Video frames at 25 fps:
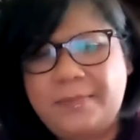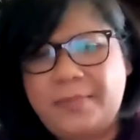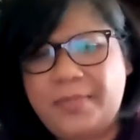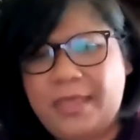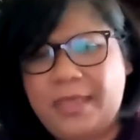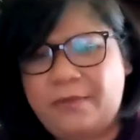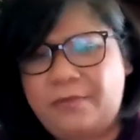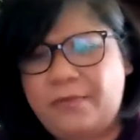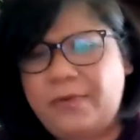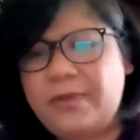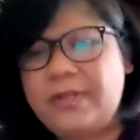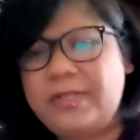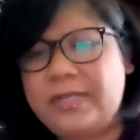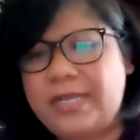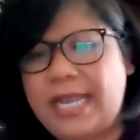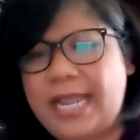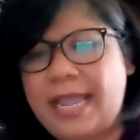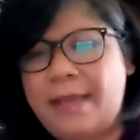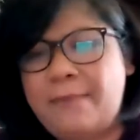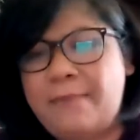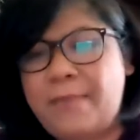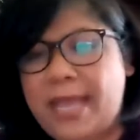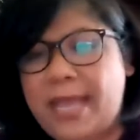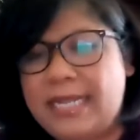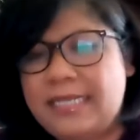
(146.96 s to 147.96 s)
If we
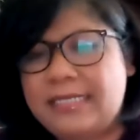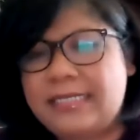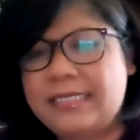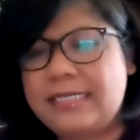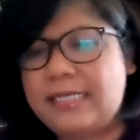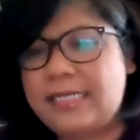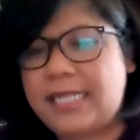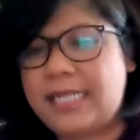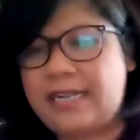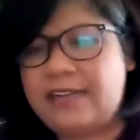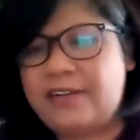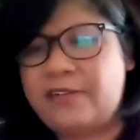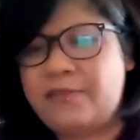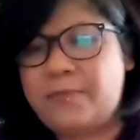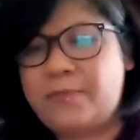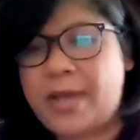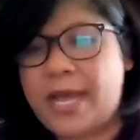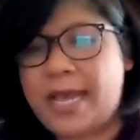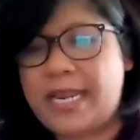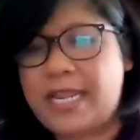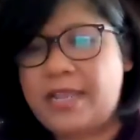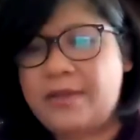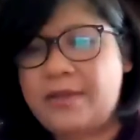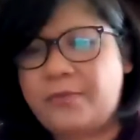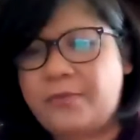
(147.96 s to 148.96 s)
look at Betty's collective
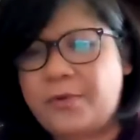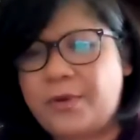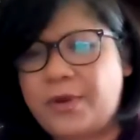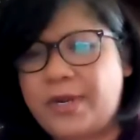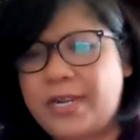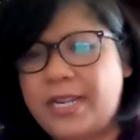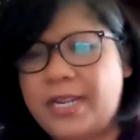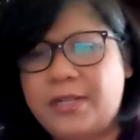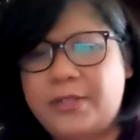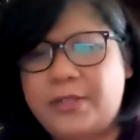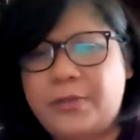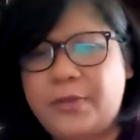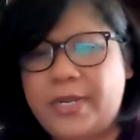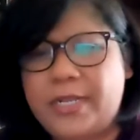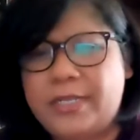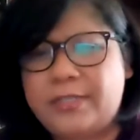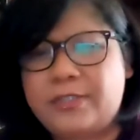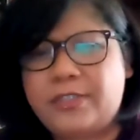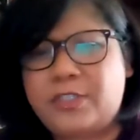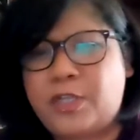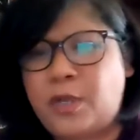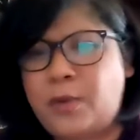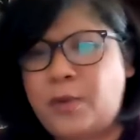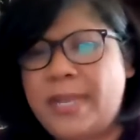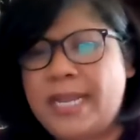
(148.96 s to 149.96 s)
body of work,
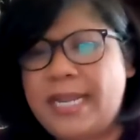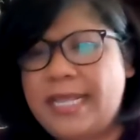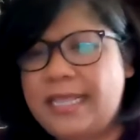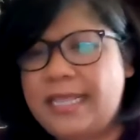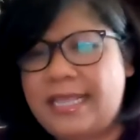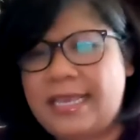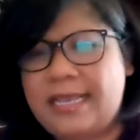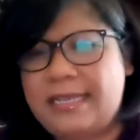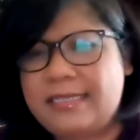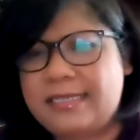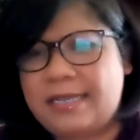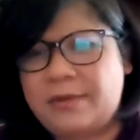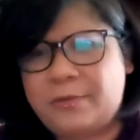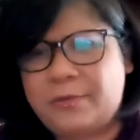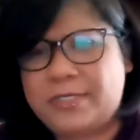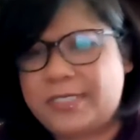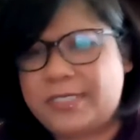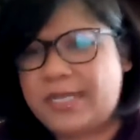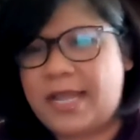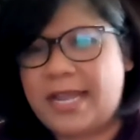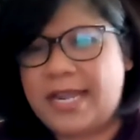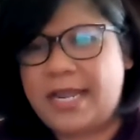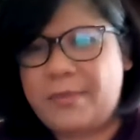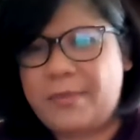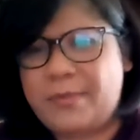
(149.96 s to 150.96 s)
including so many things I
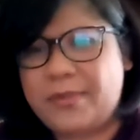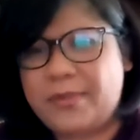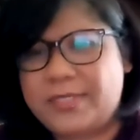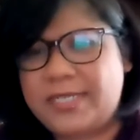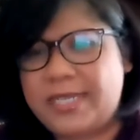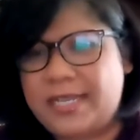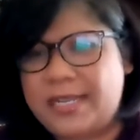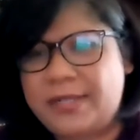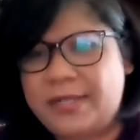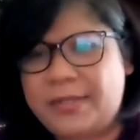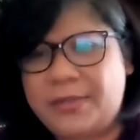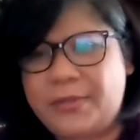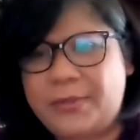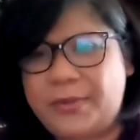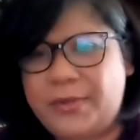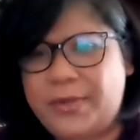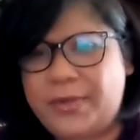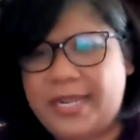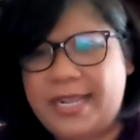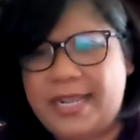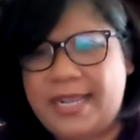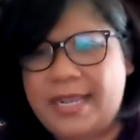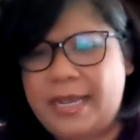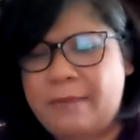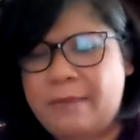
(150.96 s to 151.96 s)
was not able to
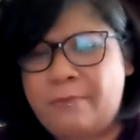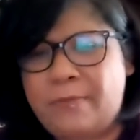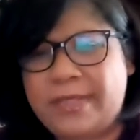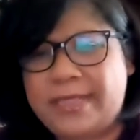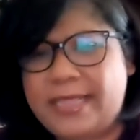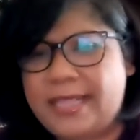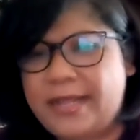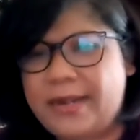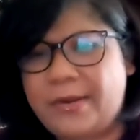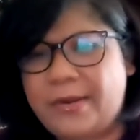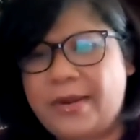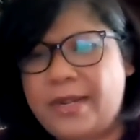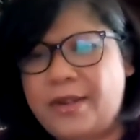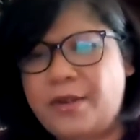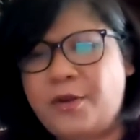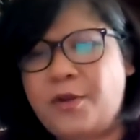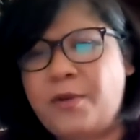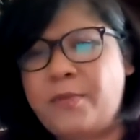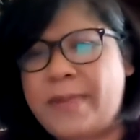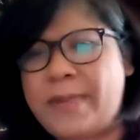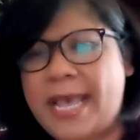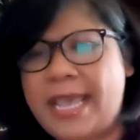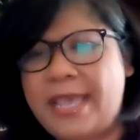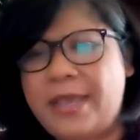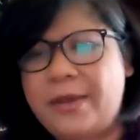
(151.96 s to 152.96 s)
include, but that are in
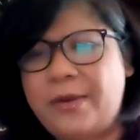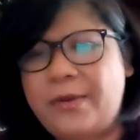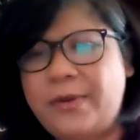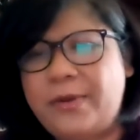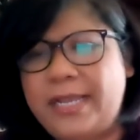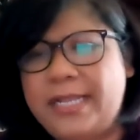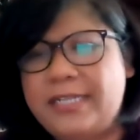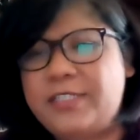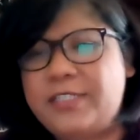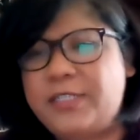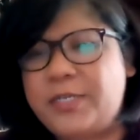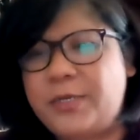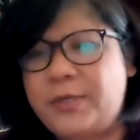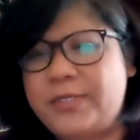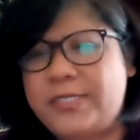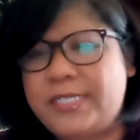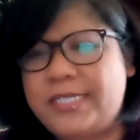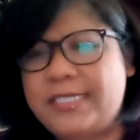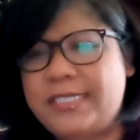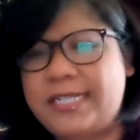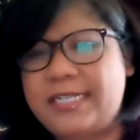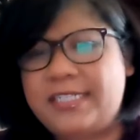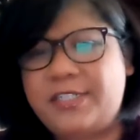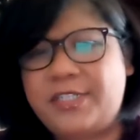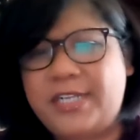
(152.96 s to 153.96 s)
her bio, it shows
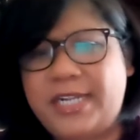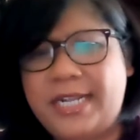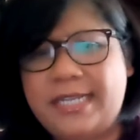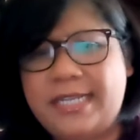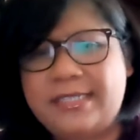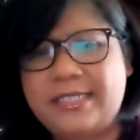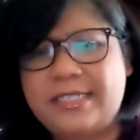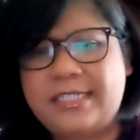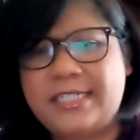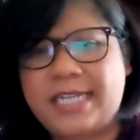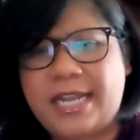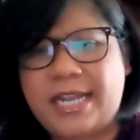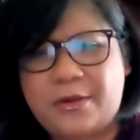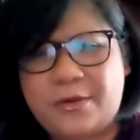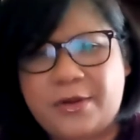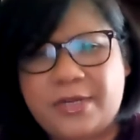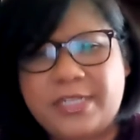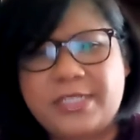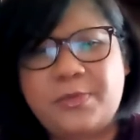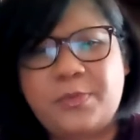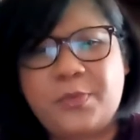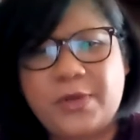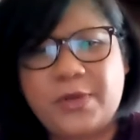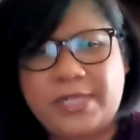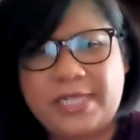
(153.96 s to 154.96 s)
us that she is a
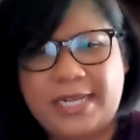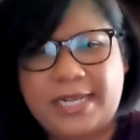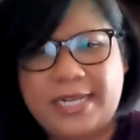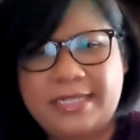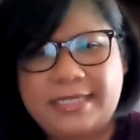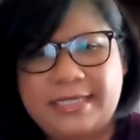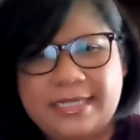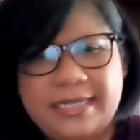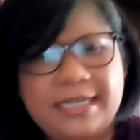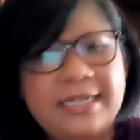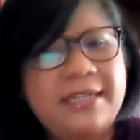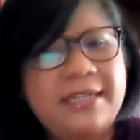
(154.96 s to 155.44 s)
generous, brilliant,